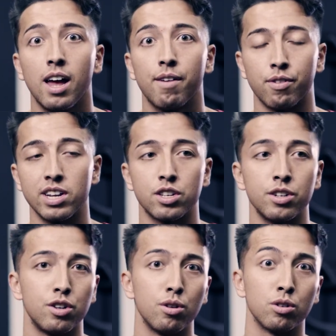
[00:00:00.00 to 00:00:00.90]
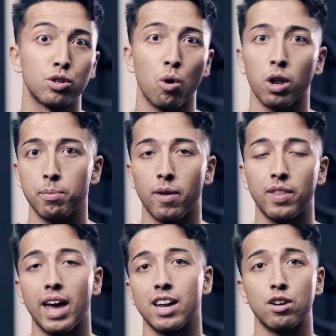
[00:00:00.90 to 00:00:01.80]
For instance, you could squat on a
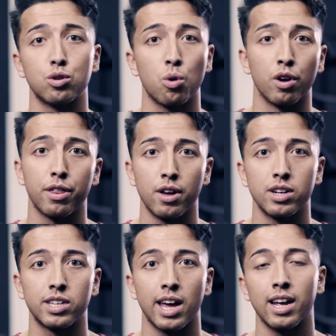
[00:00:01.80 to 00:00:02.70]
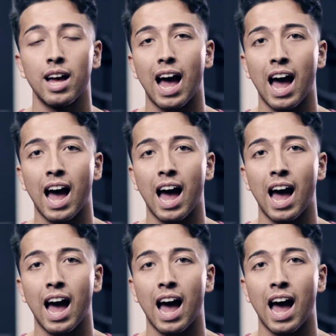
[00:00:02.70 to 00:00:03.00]
Monday and you squat on a Thursday,